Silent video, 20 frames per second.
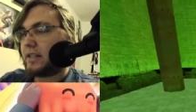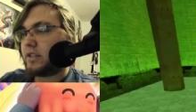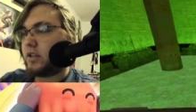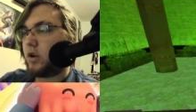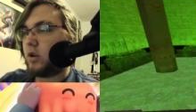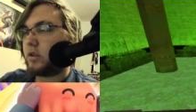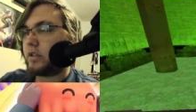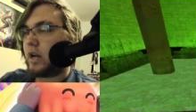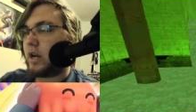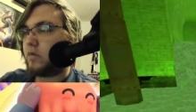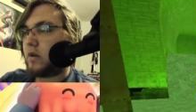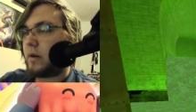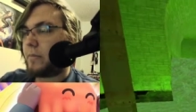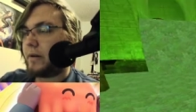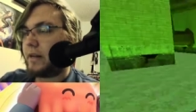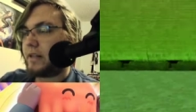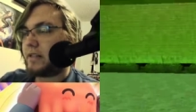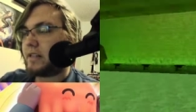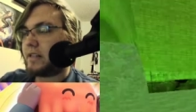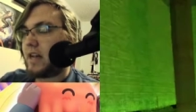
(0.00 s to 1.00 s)
a holdout
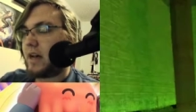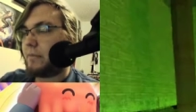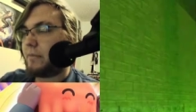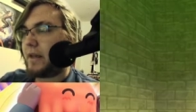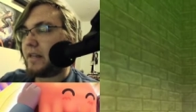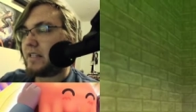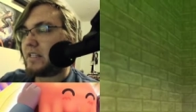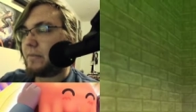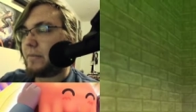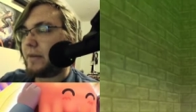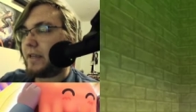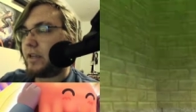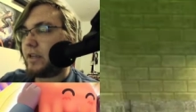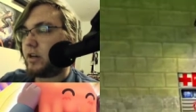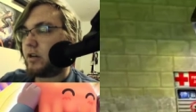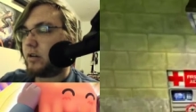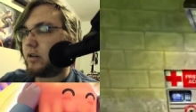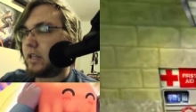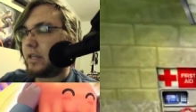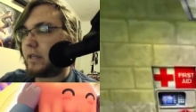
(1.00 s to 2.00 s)
weapon. It's not meant to be
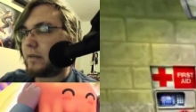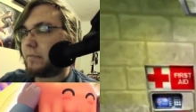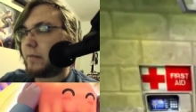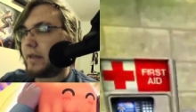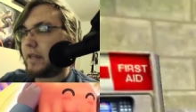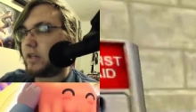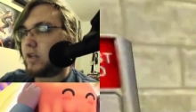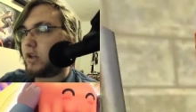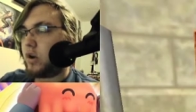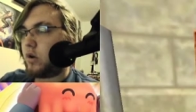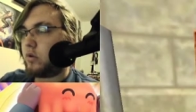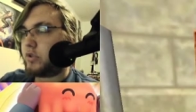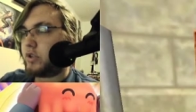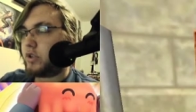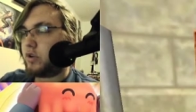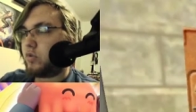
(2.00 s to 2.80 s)
your like big go-to